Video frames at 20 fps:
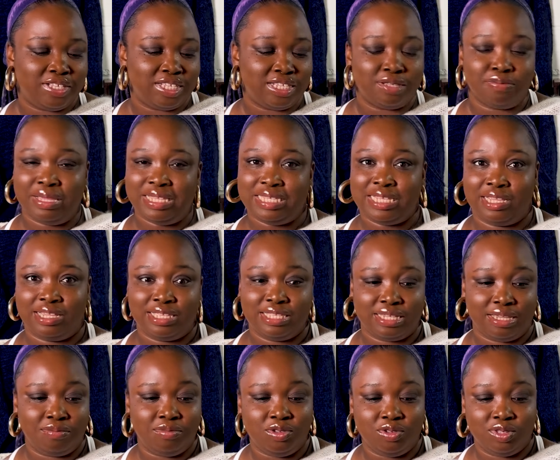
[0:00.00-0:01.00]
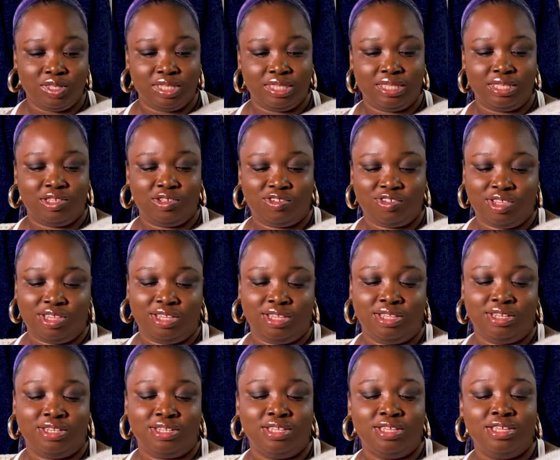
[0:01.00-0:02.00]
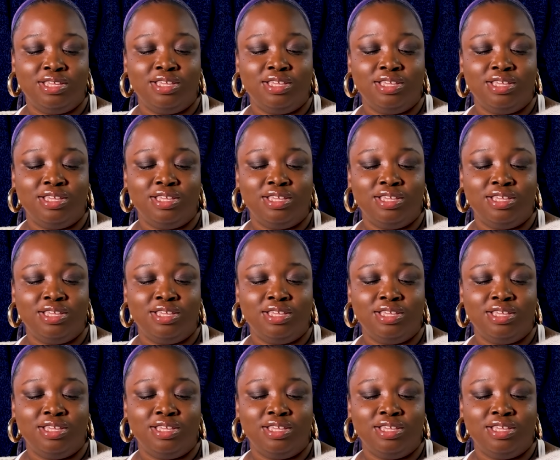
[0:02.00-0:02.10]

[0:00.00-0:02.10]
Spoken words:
This is my second time using this shade